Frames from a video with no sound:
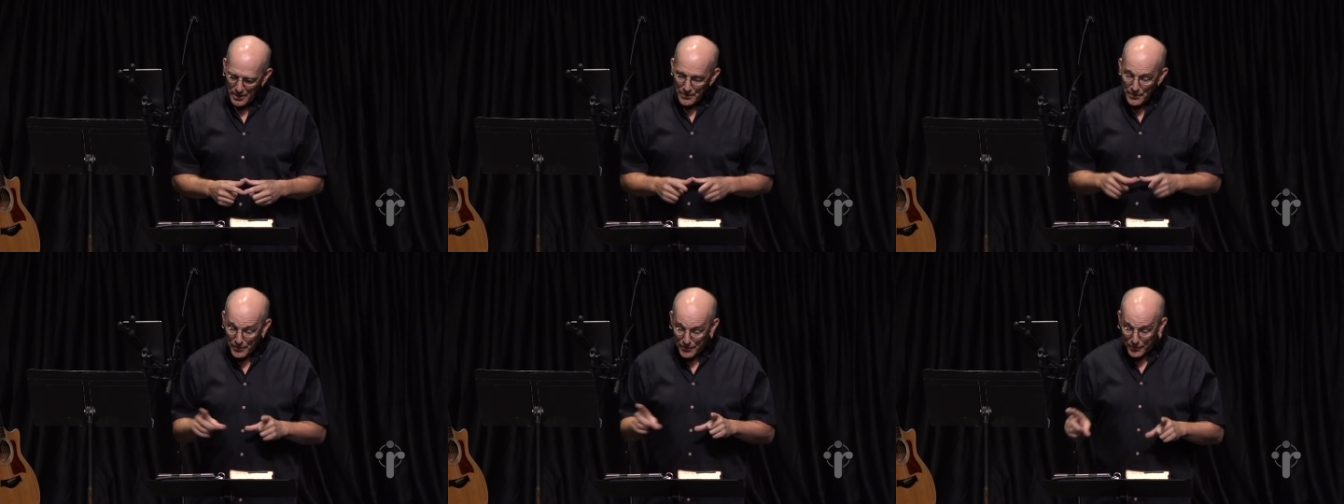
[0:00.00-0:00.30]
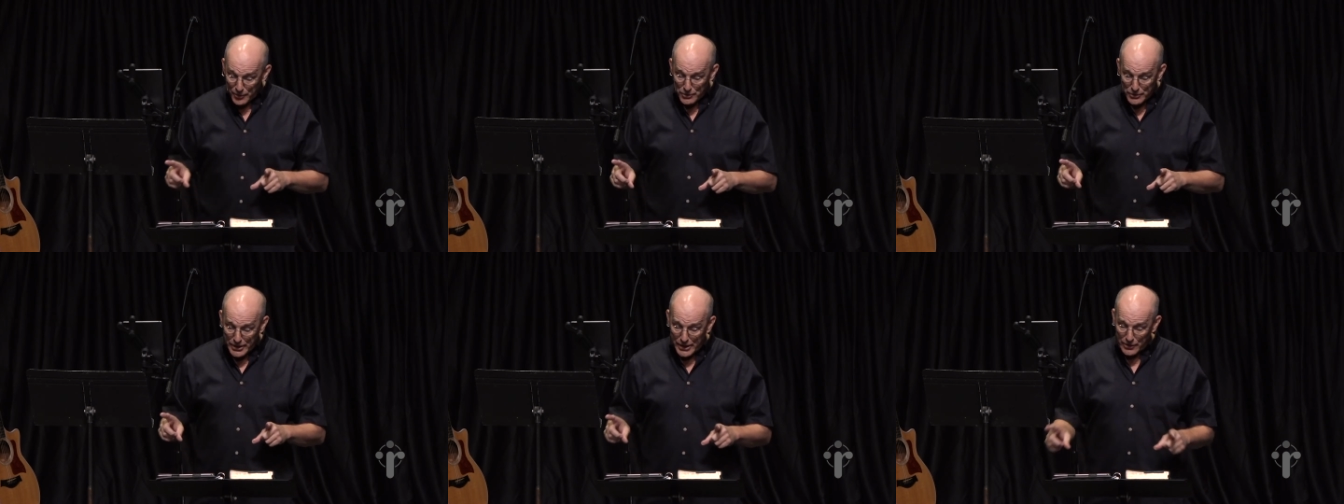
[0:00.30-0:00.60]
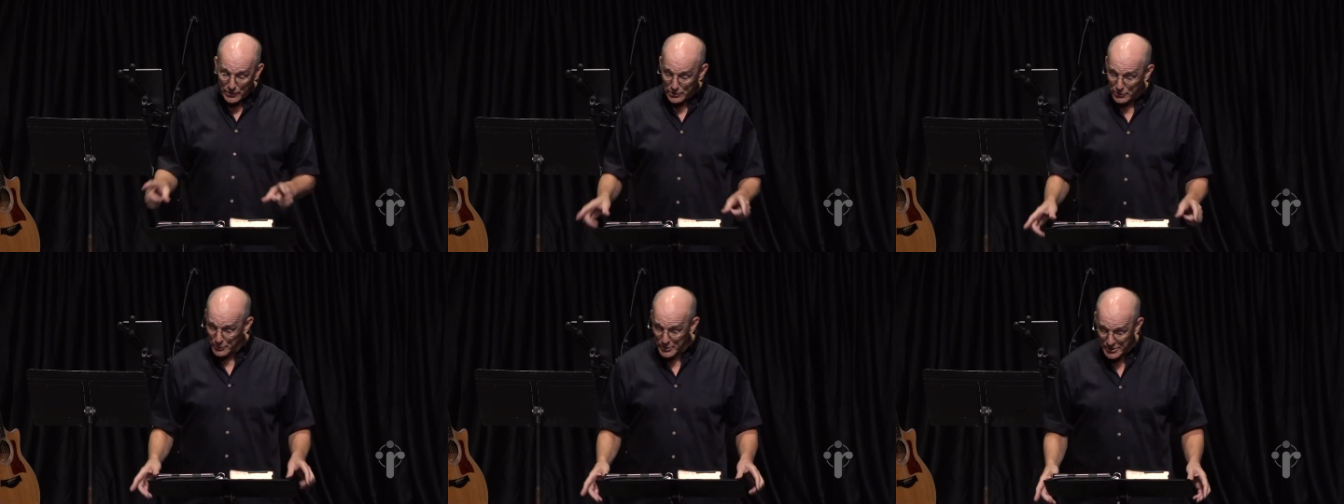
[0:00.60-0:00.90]
The third
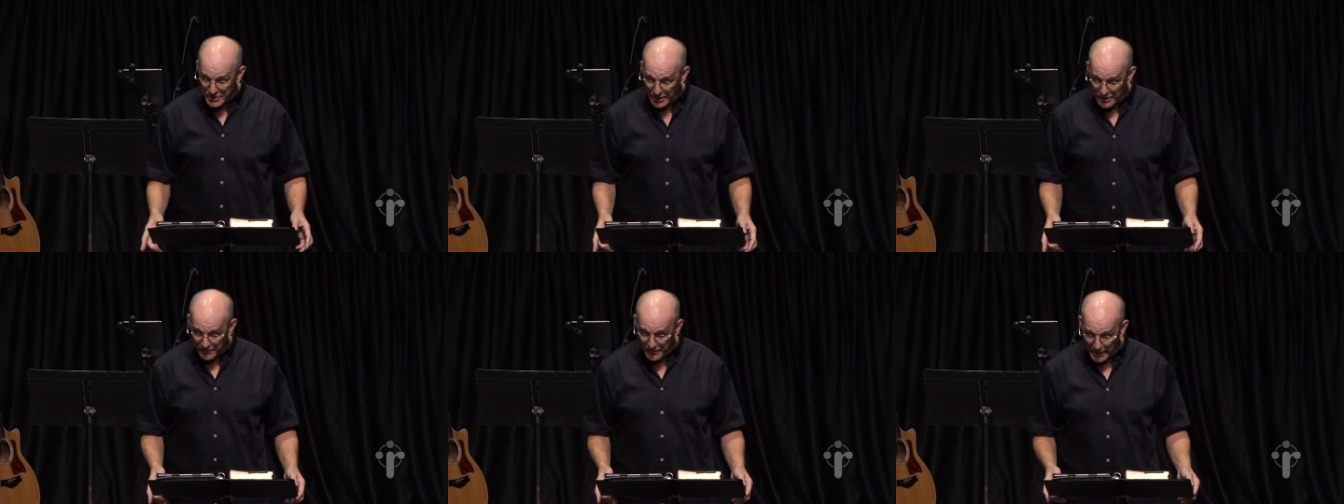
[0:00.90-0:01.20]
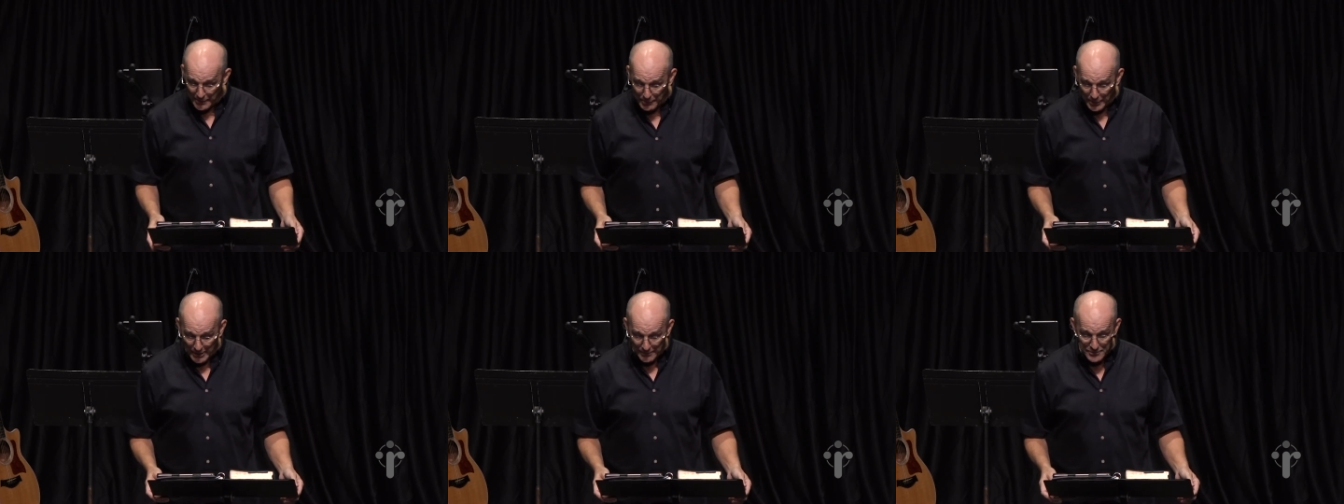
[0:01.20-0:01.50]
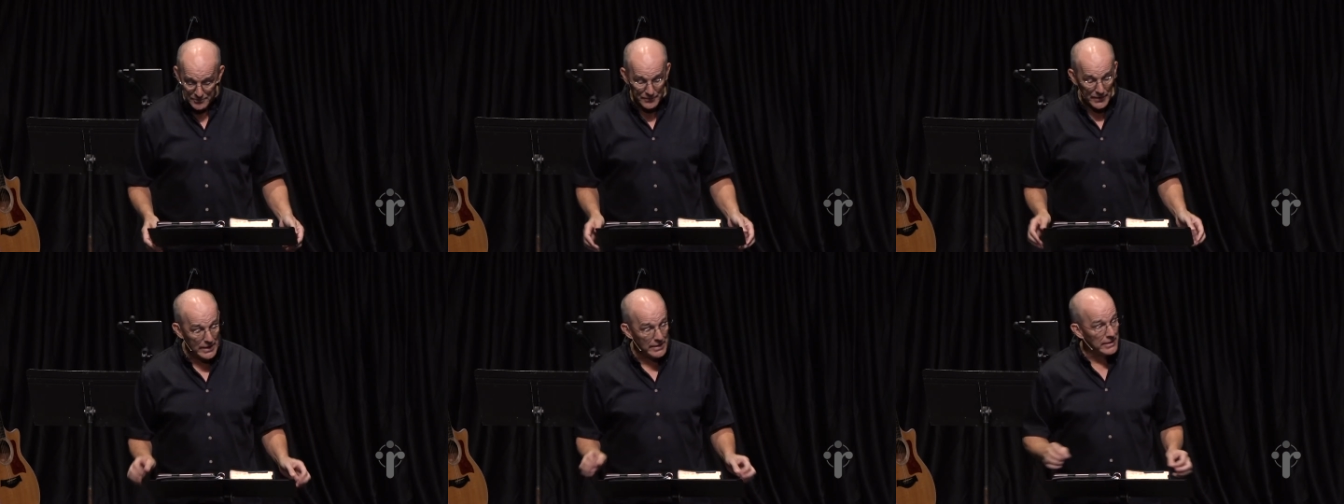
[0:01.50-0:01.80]
characteristic of
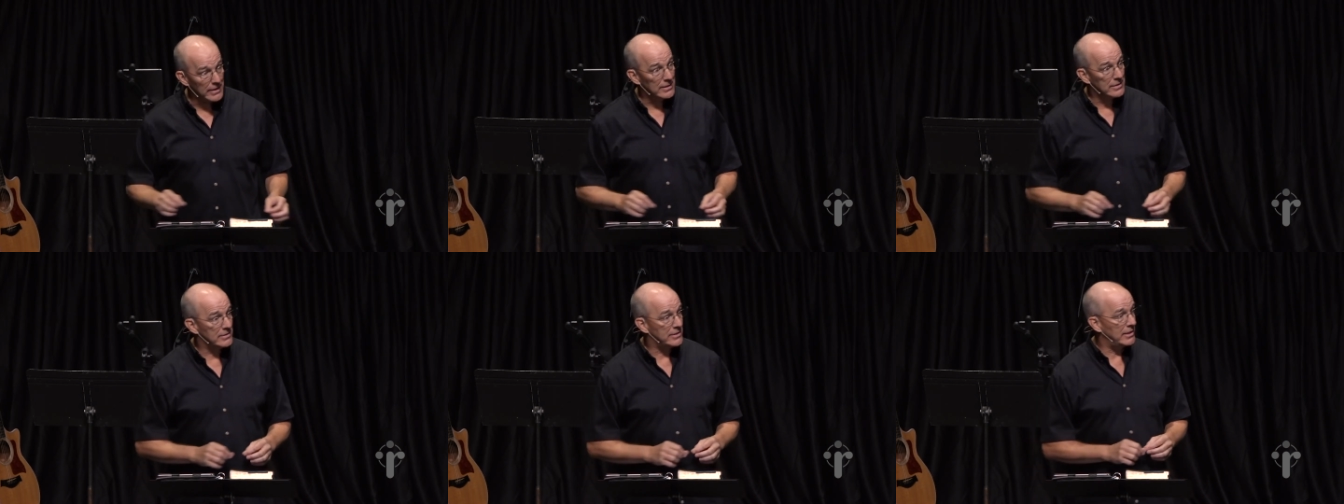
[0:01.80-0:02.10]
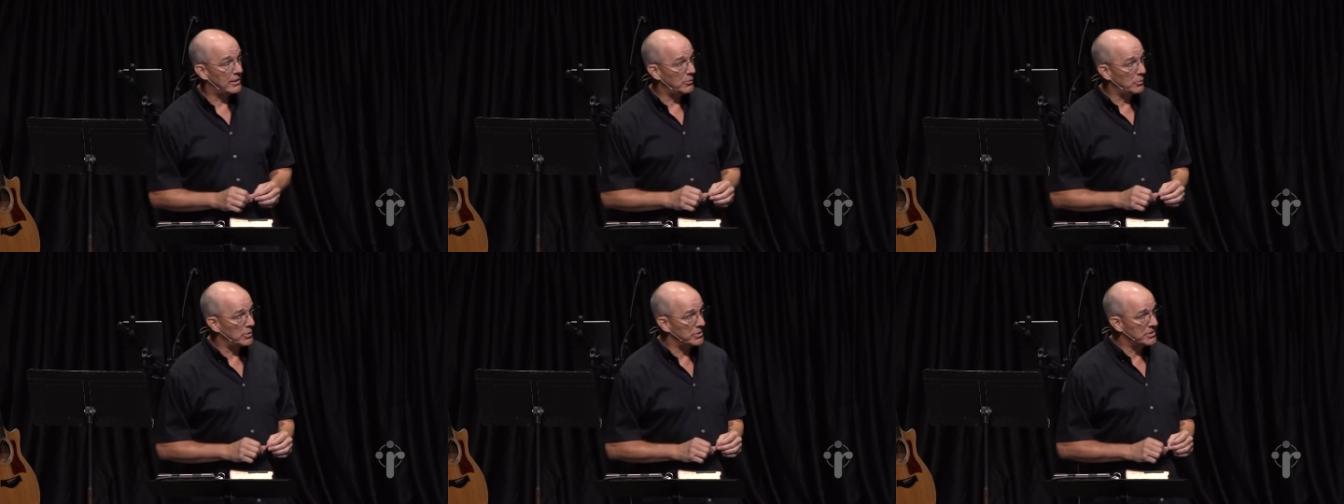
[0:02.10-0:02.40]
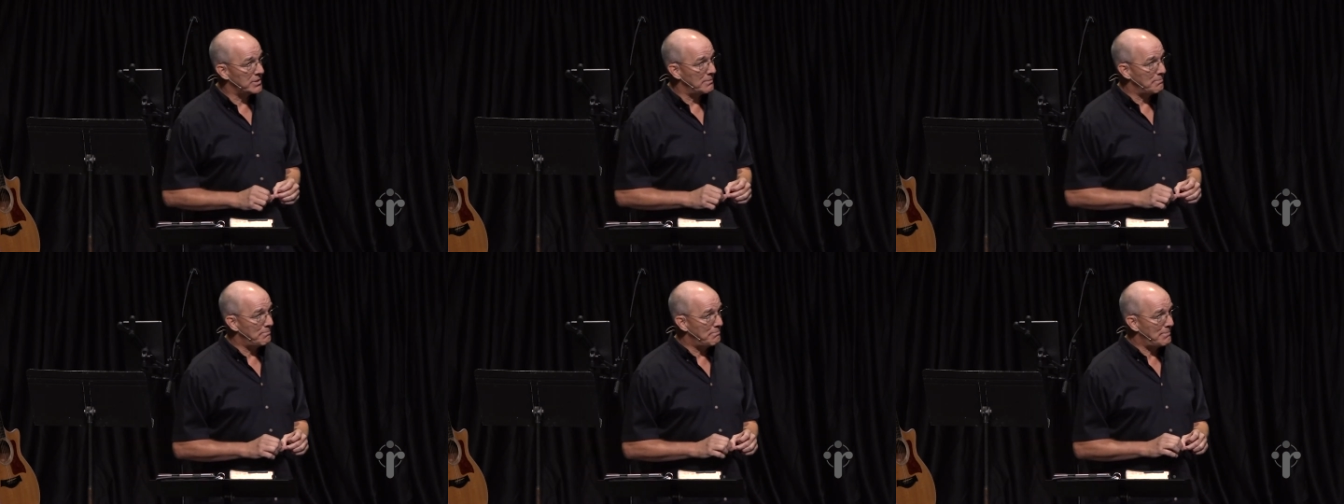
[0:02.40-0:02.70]
Abraham's faith is that it
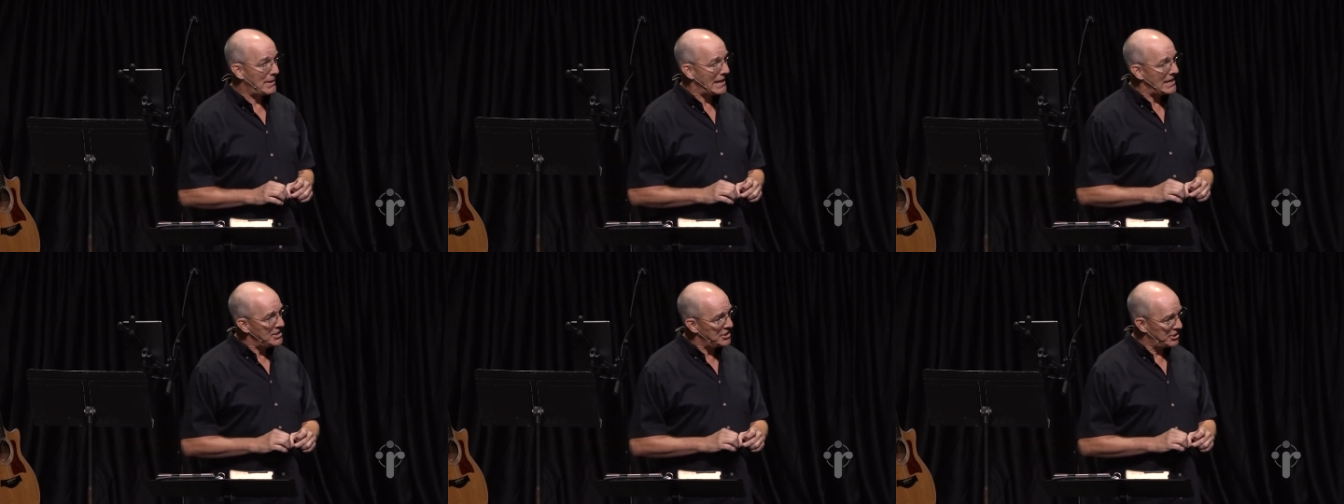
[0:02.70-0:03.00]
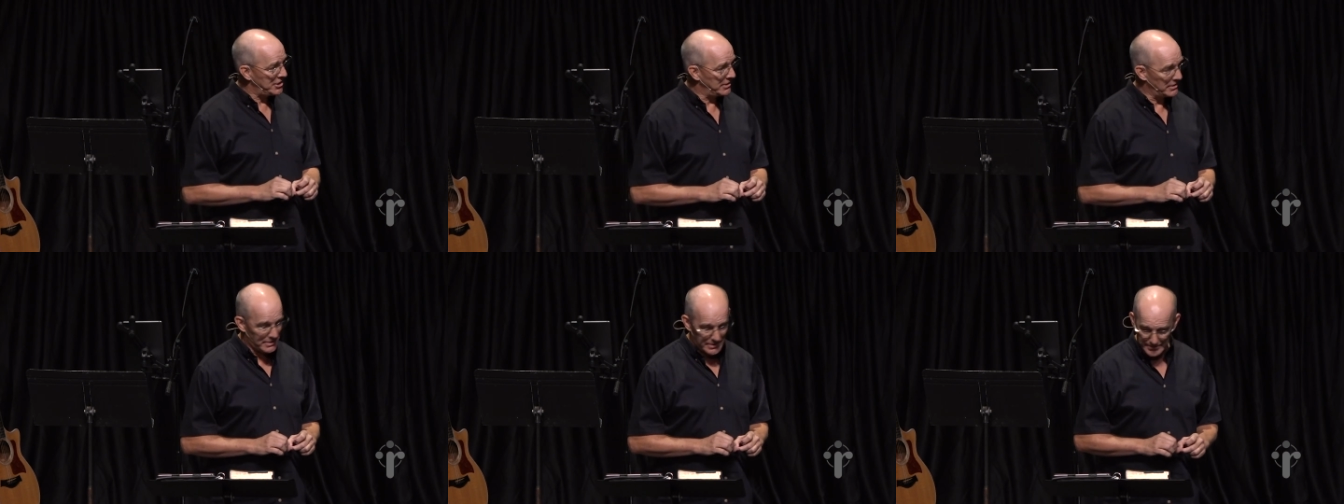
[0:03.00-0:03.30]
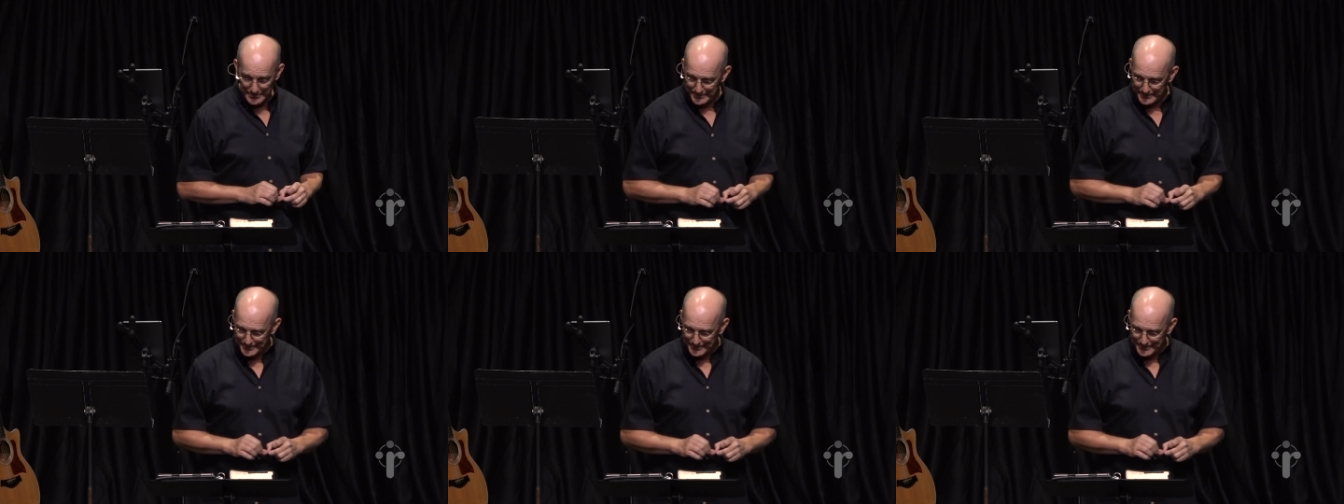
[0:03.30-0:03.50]
was patient.